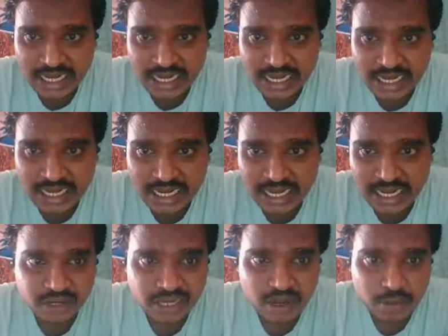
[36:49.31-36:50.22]
cleaned of
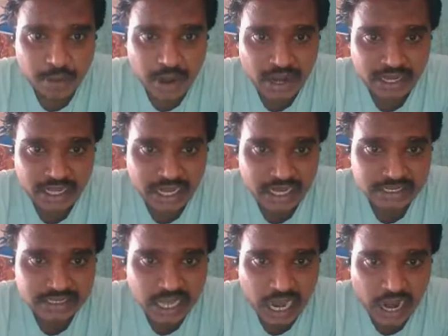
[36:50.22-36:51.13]
settled
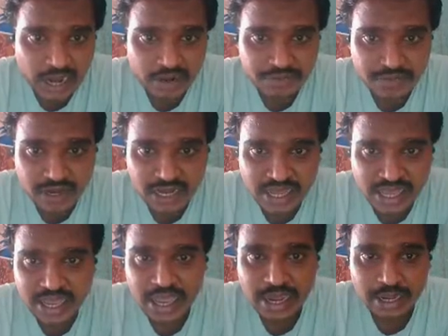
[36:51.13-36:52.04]
particles and filled
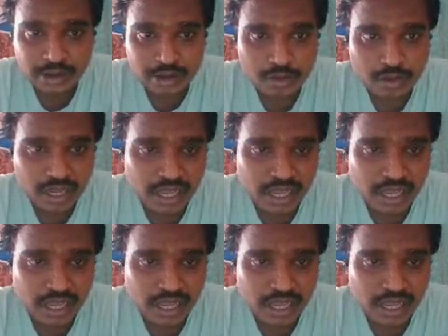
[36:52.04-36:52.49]
again.